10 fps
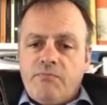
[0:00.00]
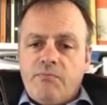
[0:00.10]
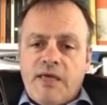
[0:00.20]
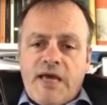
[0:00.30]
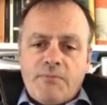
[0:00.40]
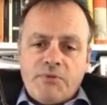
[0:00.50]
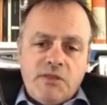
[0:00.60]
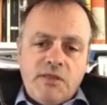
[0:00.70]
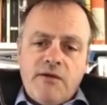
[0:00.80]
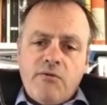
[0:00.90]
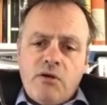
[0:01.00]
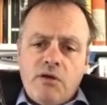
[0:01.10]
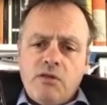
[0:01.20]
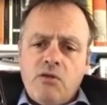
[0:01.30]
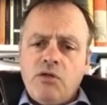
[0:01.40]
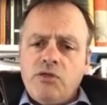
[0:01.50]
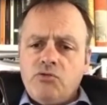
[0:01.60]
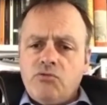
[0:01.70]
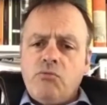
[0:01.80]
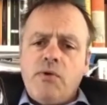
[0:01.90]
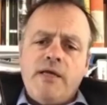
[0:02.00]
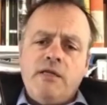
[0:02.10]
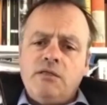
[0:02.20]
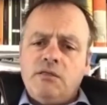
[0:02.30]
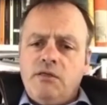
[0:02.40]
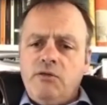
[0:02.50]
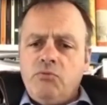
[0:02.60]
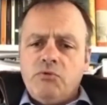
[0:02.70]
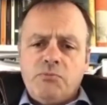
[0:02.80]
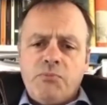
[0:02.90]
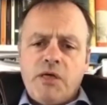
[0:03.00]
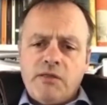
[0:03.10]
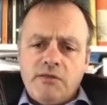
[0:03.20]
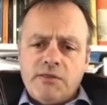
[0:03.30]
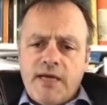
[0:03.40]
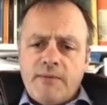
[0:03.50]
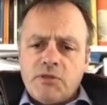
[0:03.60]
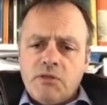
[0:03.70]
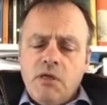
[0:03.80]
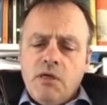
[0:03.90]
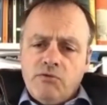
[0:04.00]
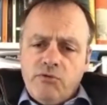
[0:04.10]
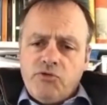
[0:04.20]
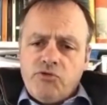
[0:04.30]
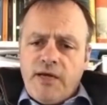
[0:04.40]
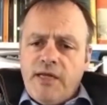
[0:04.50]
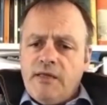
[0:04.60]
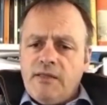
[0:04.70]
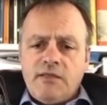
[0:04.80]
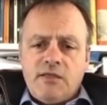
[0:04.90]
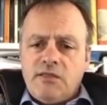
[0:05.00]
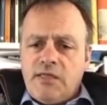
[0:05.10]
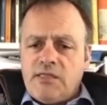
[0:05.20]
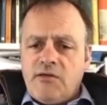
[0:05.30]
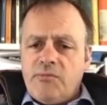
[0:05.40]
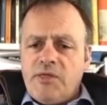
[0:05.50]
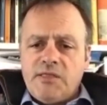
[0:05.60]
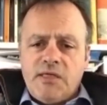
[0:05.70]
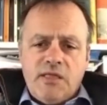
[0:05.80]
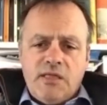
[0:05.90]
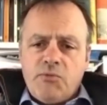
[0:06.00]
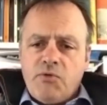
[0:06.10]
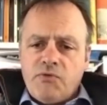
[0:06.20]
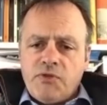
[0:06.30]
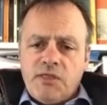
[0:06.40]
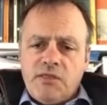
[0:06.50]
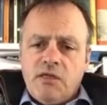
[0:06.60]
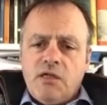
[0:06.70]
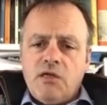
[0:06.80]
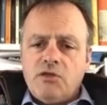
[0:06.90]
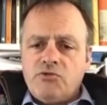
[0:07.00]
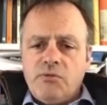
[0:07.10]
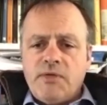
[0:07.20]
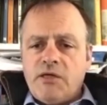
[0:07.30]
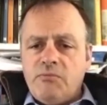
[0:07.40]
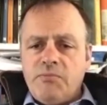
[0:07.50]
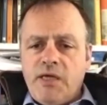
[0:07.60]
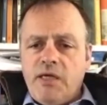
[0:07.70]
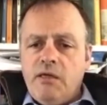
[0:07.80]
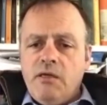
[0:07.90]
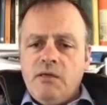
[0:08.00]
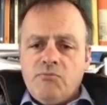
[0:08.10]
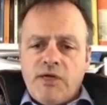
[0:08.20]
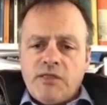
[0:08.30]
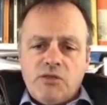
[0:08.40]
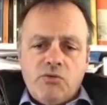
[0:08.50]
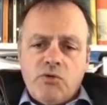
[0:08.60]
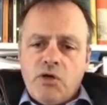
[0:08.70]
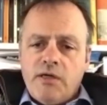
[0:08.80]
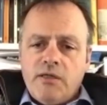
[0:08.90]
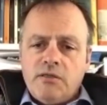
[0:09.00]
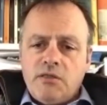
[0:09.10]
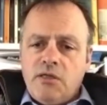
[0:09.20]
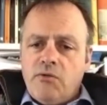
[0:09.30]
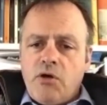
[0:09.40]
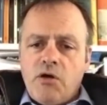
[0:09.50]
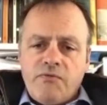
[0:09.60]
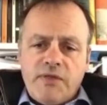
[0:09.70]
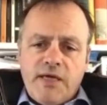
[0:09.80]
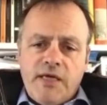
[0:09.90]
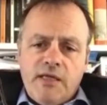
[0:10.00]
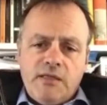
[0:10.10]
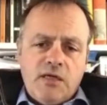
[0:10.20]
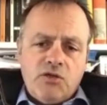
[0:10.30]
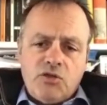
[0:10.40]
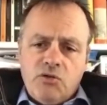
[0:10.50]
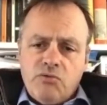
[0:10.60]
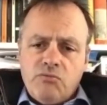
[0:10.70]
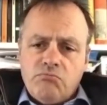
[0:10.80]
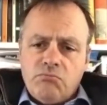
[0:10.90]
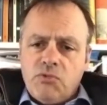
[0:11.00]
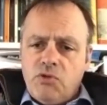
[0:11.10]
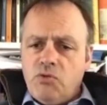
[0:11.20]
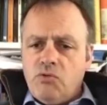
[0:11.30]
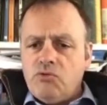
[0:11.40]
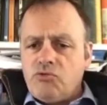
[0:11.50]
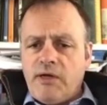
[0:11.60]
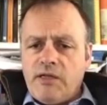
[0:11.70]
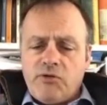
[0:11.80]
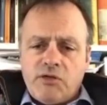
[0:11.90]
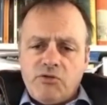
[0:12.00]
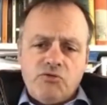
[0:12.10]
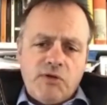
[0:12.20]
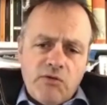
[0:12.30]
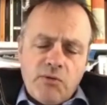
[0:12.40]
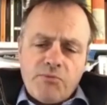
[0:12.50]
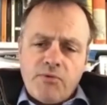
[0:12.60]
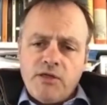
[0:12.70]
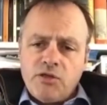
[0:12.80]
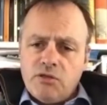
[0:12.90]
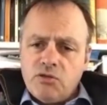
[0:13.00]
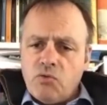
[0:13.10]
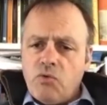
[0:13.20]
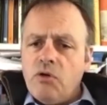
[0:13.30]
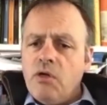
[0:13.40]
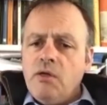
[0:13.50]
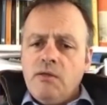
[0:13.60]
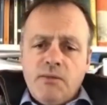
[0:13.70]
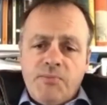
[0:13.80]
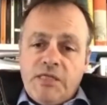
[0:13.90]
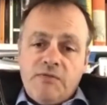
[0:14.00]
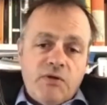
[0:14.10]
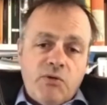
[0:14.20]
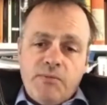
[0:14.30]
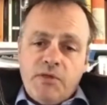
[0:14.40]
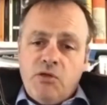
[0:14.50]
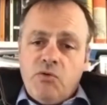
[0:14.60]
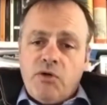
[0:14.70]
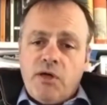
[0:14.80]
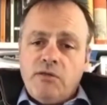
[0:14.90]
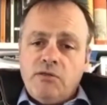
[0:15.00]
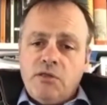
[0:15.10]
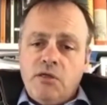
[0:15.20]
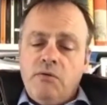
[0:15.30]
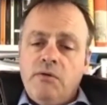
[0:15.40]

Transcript: gaps in their knowledge or awareness, and you'd want to plug those gaps through training. And that doesn't necessarily mean sending them off to sit in a classroom. That could be practical guidance, half a day induction on your tractor and trailer operations, or a piece of equipment that you're going to